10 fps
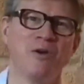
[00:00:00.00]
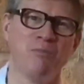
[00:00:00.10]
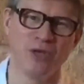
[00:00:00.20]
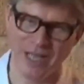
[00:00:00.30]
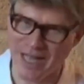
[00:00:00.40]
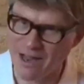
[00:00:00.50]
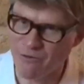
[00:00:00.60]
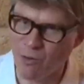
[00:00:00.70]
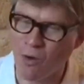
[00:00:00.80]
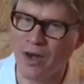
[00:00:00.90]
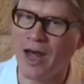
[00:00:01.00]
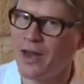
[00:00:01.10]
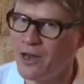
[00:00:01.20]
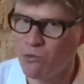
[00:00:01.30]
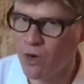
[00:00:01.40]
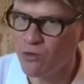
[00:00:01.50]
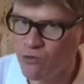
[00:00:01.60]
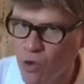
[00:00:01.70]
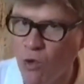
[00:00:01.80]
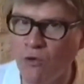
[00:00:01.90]
putting everyone under one
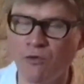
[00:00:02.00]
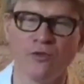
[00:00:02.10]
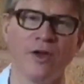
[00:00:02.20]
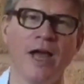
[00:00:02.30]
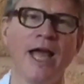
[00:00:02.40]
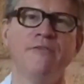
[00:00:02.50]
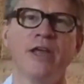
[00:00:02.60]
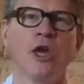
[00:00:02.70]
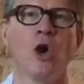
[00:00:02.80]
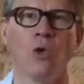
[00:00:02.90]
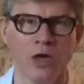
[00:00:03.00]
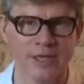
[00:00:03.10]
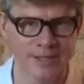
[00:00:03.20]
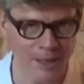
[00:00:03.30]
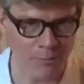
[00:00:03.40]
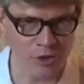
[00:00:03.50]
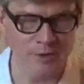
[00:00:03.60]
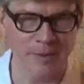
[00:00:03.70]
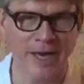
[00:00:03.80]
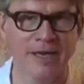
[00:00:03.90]
roof, having a holistic
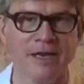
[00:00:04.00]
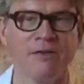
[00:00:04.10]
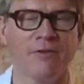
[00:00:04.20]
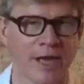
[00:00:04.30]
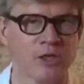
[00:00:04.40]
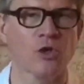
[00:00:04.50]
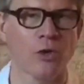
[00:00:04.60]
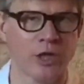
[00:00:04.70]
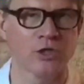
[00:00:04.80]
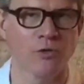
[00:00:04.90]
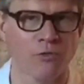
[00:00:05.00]
perspective, and so on and so